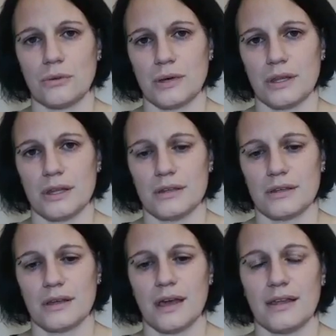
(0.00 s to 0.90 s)
with it.
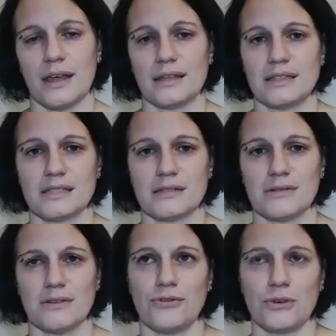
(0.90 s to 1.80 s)
And that's
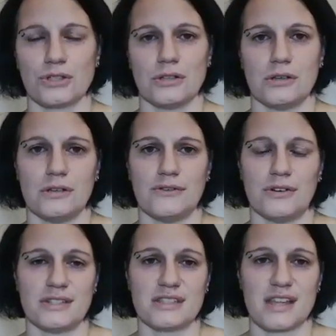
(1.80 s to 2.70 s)
unfortunately very
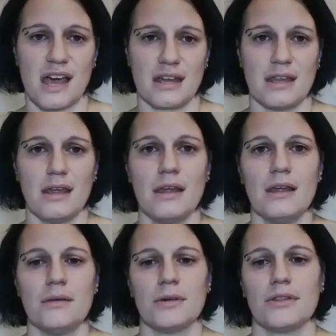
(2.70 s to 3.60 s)
sad,
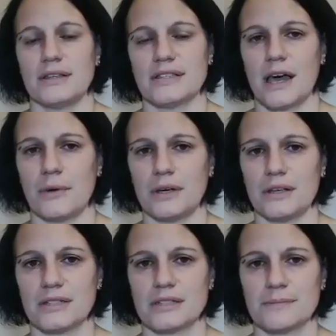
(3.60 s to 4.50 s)
but that's how it
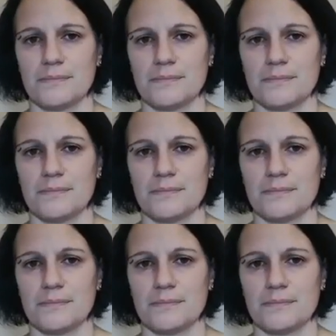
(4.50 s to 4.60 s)
is.